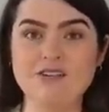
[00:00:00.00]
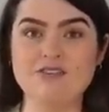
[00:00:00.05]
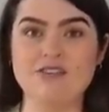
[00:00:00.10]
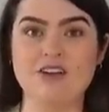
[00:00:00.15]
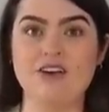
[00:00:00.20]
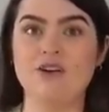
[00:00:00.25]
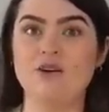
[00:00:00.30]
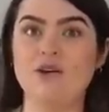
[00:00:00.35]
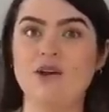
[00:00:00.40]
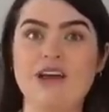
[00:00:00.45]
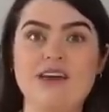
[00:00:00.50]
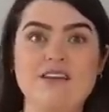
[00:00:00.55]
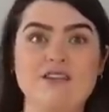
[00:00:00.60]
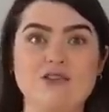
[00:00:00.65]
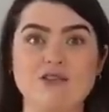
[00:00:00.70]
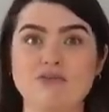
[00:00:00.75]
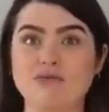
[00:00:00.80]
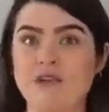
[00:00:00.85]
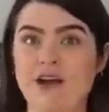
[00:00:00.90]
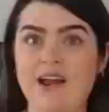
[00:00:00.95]
so is
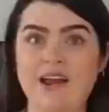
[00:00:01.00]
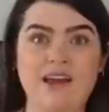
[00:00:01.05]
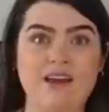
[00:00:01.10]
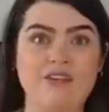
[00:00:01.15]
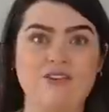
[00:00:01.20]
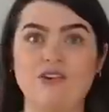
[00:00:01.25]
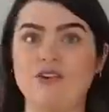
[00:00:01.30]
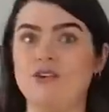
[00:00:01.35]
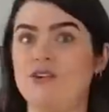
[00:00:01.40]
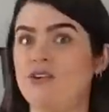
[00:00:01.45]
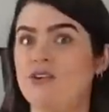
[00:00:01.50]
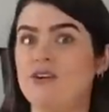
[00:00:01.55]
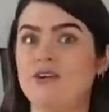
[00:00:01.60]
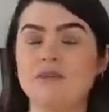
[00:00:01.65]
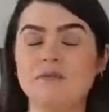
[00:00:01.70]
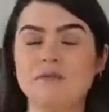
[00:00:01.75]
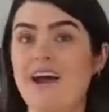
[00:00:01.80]
great if you're